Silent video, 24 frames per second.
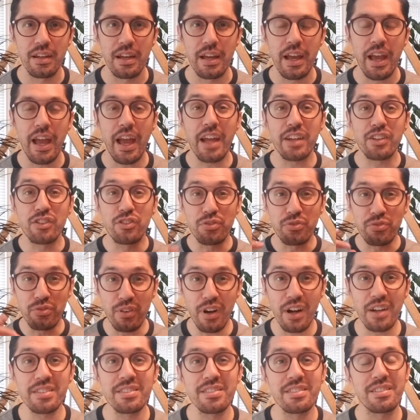And
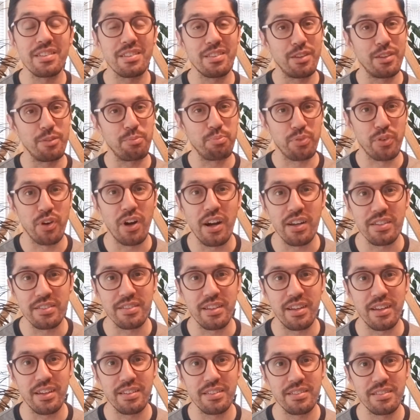trust the
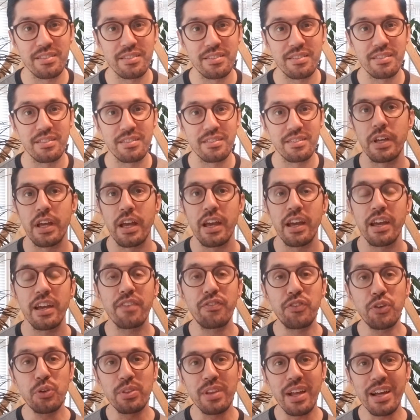process. If
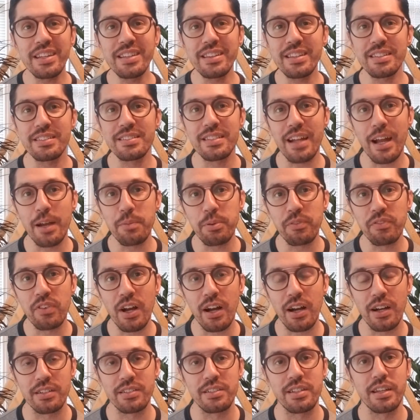you like this type of
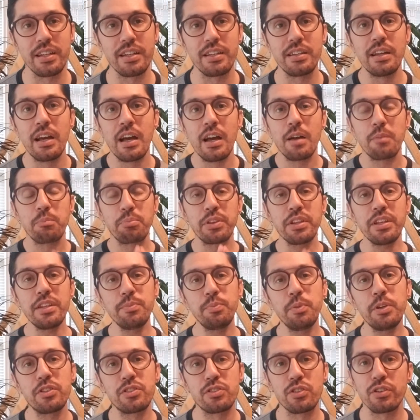content, please
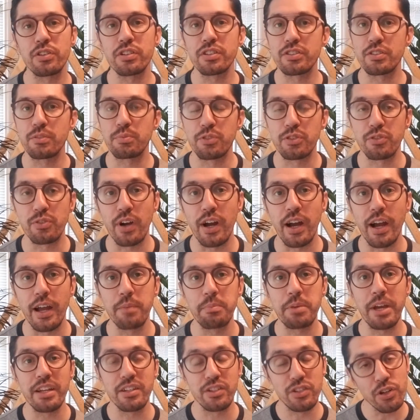be sure to
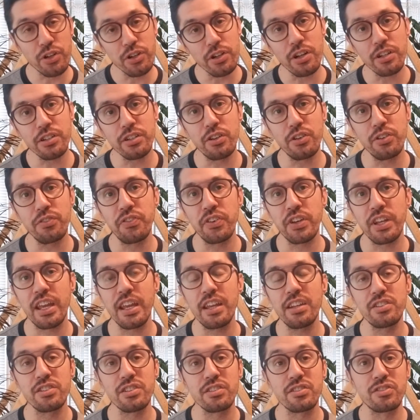subscribe and turn on
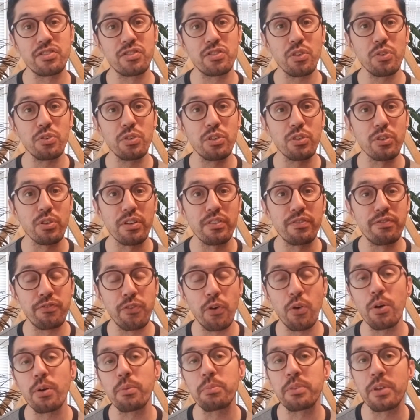notifications so you're
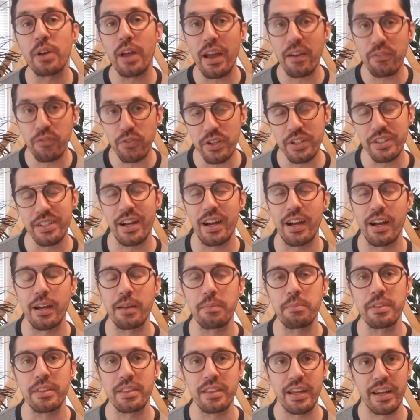informed every
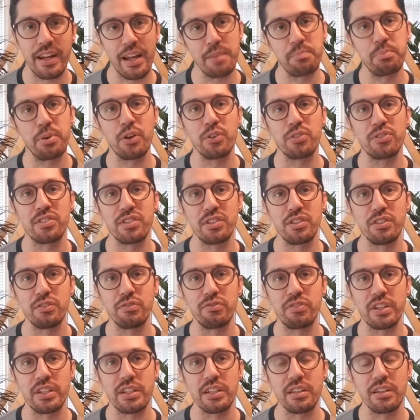time that I post a new
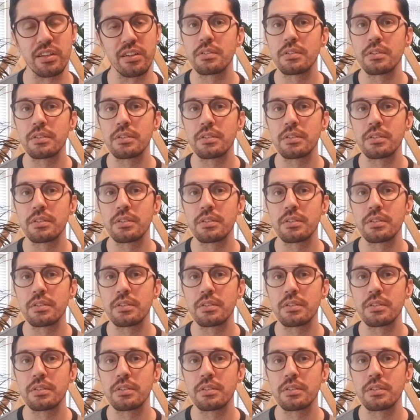video.